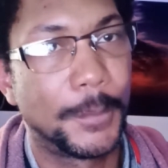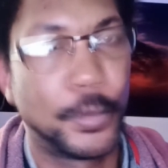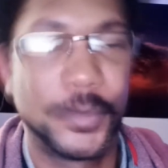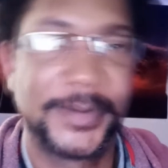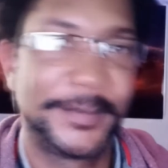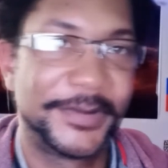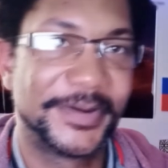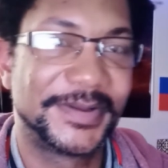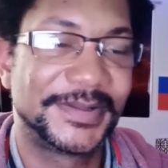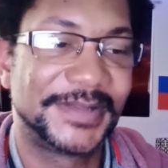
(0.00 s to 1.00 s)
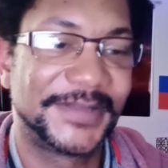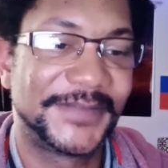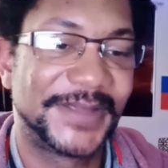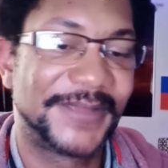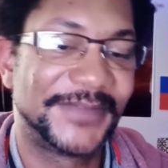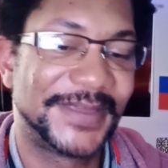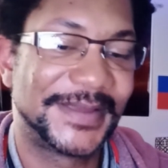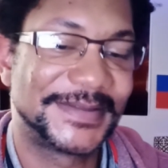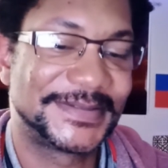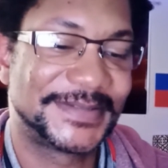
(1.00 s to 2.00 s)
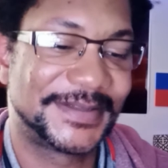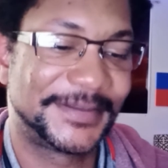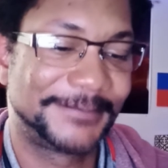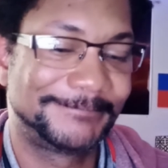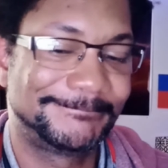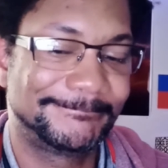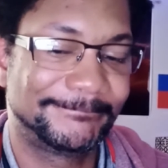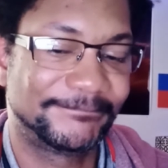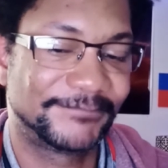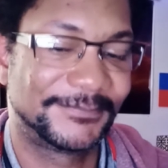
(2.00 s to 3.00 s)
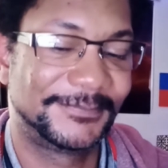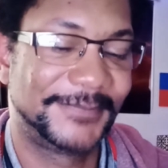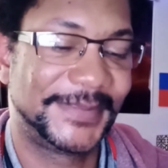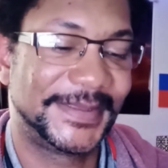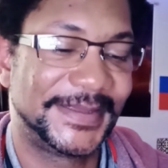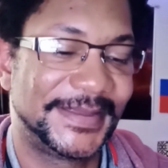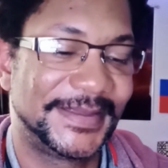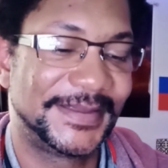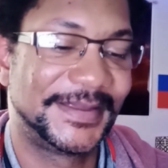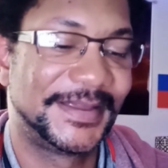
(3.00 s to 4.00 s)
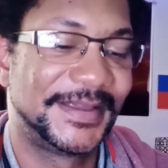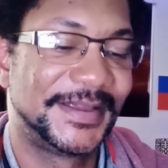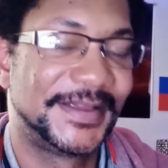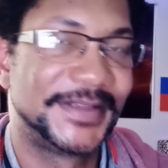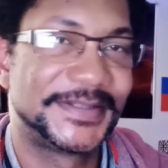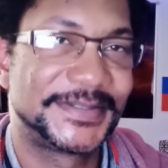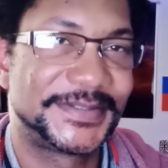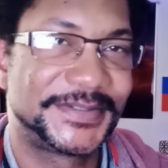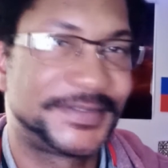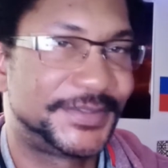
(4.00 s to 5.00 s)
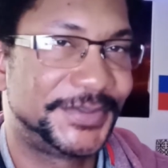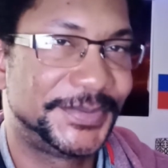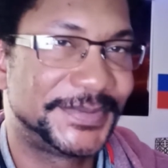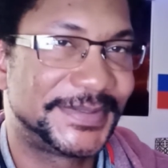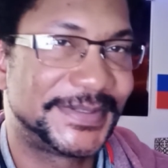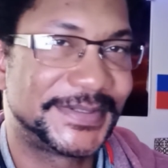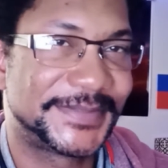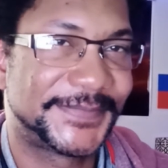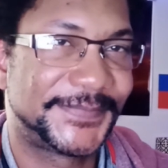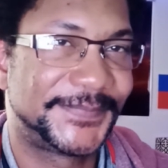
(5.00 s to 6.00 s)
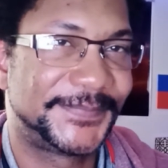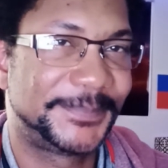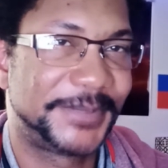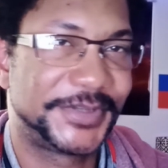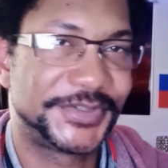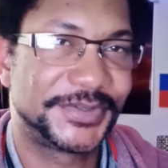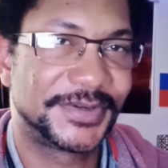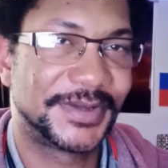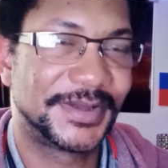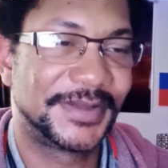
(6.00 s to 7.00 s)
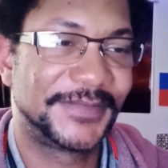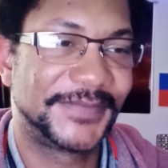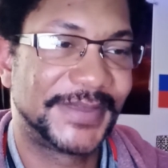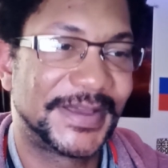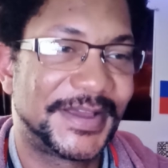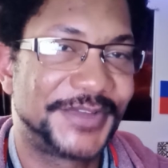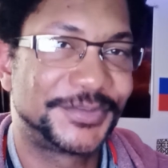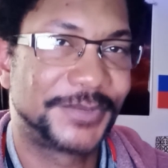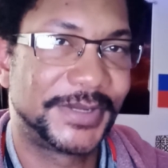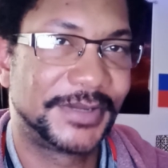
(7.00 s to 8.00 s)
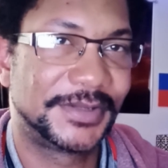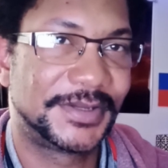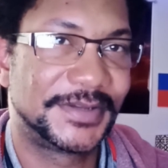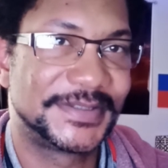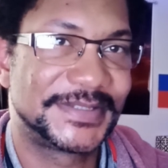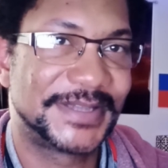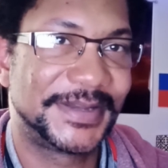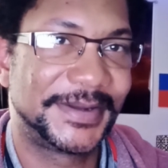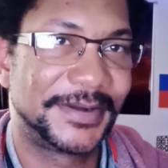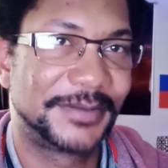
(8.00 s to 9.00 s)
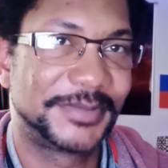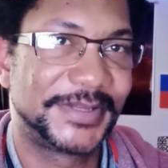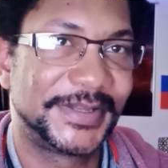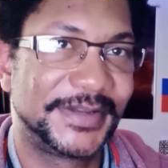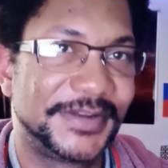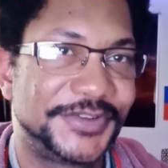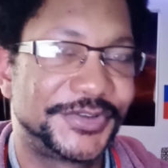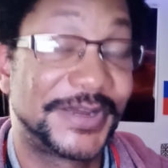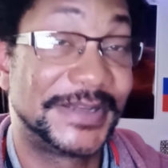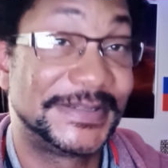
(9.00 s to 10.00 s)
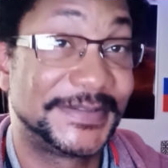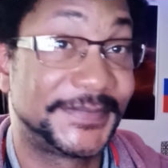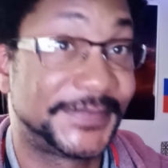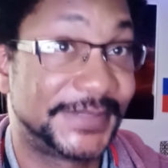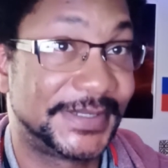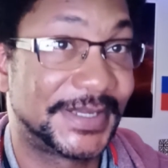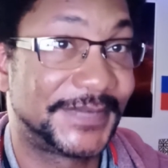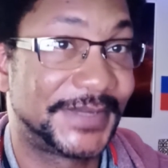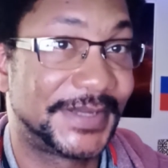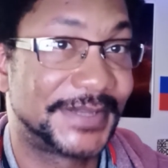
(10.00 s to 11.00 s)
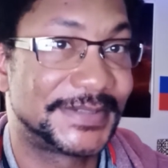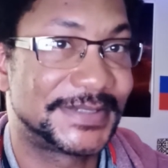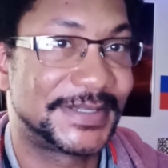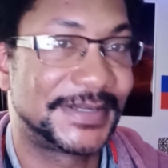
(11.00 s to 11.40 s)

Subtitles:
America left Afghanistan, they s used this f picture of guys running alongside an airplane trying to flee Afghanistan.